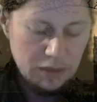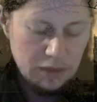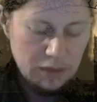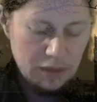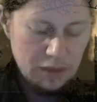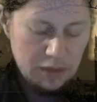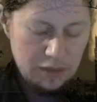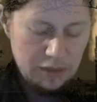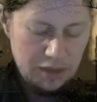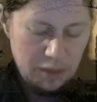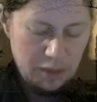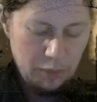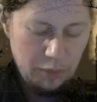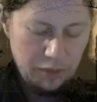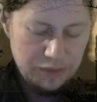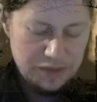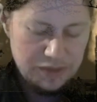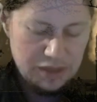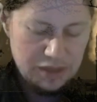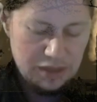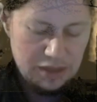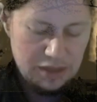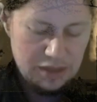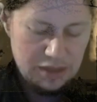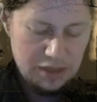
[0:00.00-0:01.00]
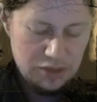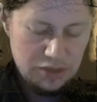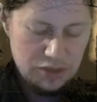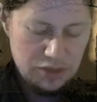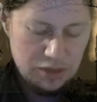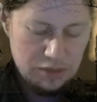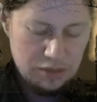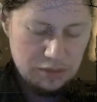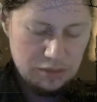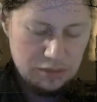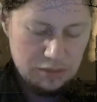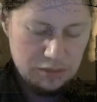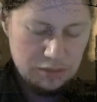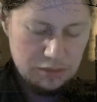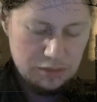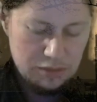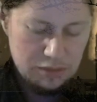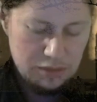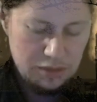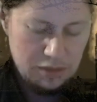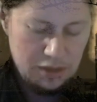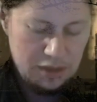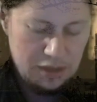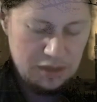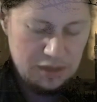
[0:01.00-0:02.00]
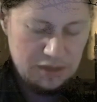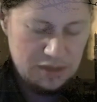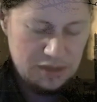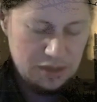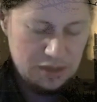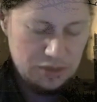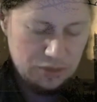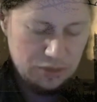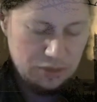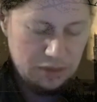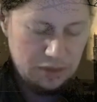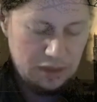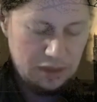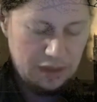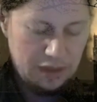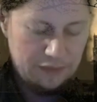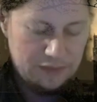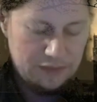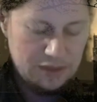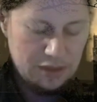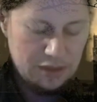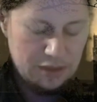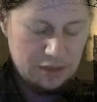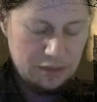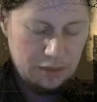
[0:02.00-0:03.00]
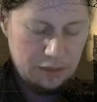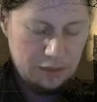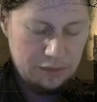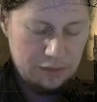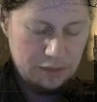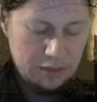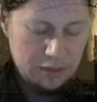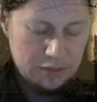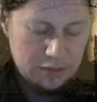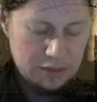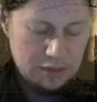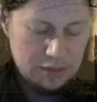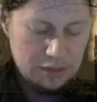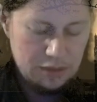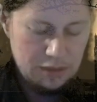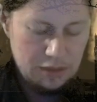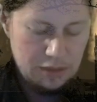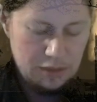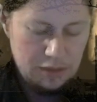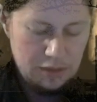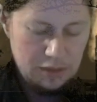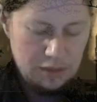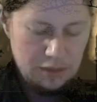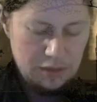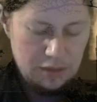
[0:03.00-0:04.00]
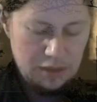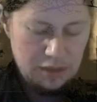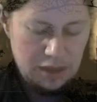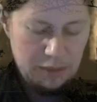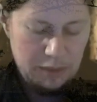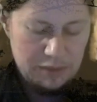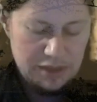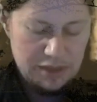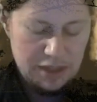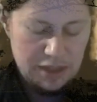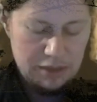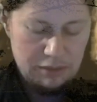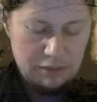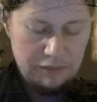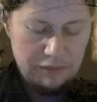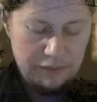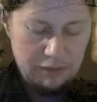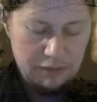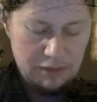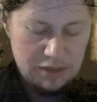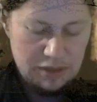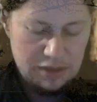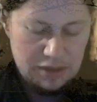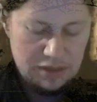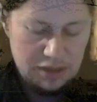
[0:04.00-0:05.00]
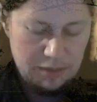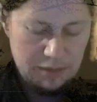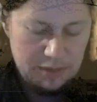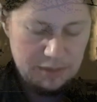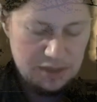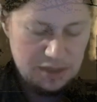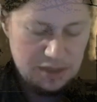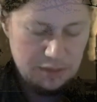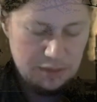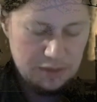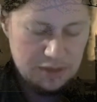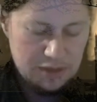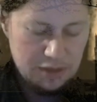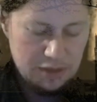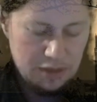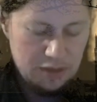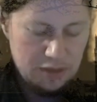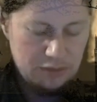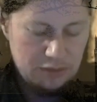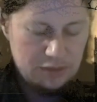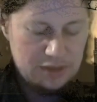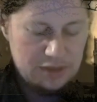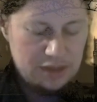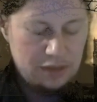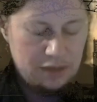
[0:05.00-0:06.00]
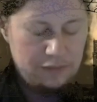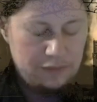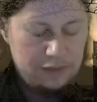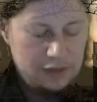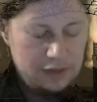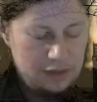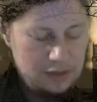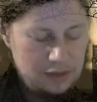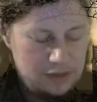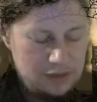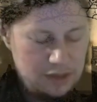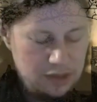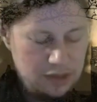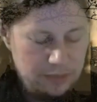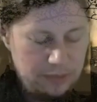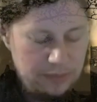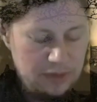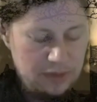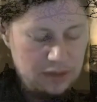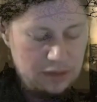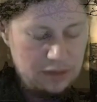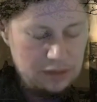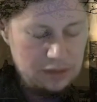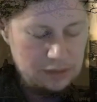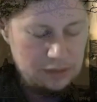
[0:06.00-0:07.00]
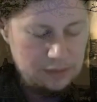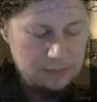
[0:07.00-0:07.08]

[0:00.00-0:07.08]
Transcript: There was, in addition, an incision on the left side of the throat. It was either a very determined suicide or a skillfully concealed murder.